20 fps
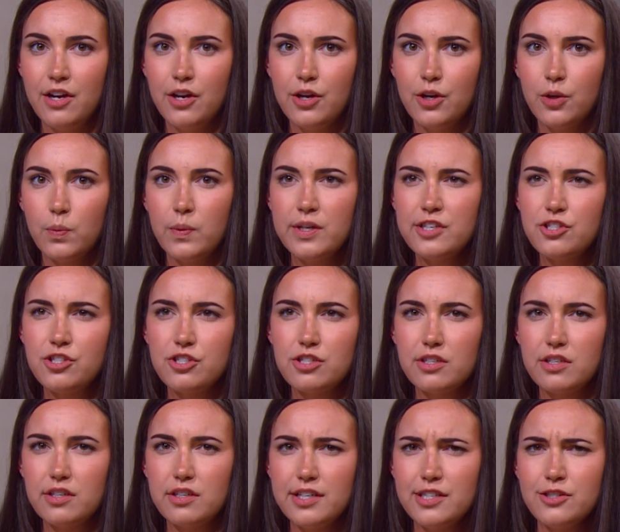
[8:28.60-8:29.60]
which
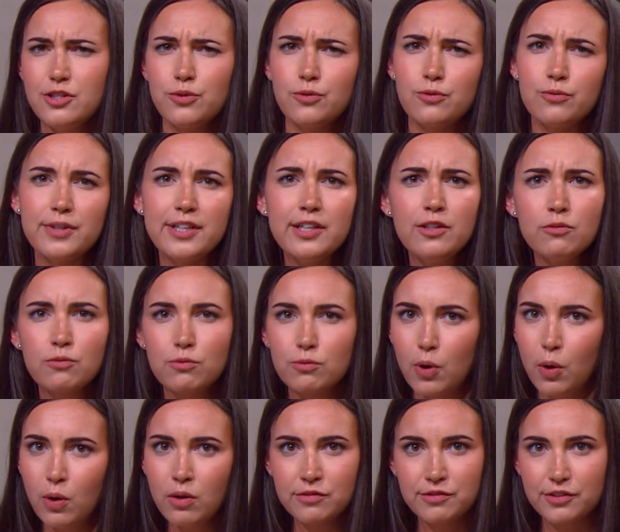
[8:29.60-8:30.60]
is a real
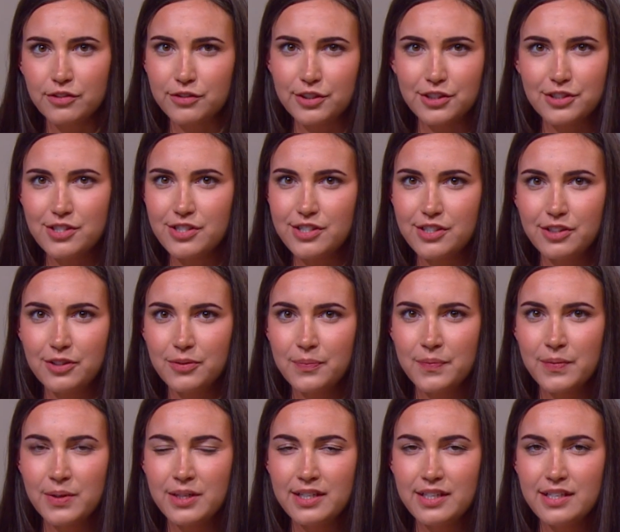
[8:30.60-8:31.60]
role reversal,
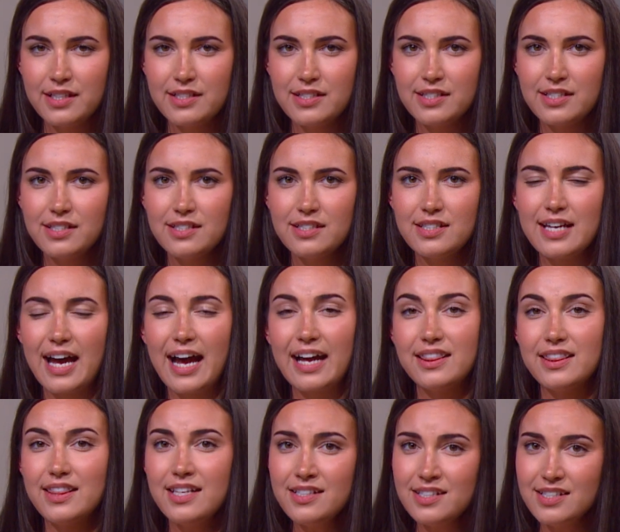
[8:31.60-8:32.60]
since
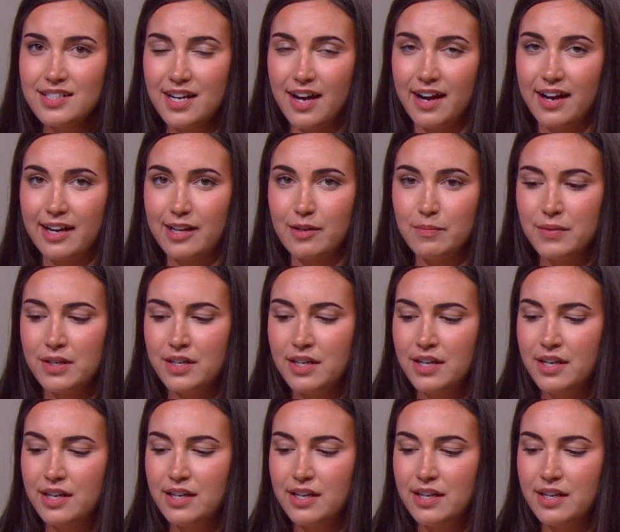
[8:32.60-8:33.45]
at this time,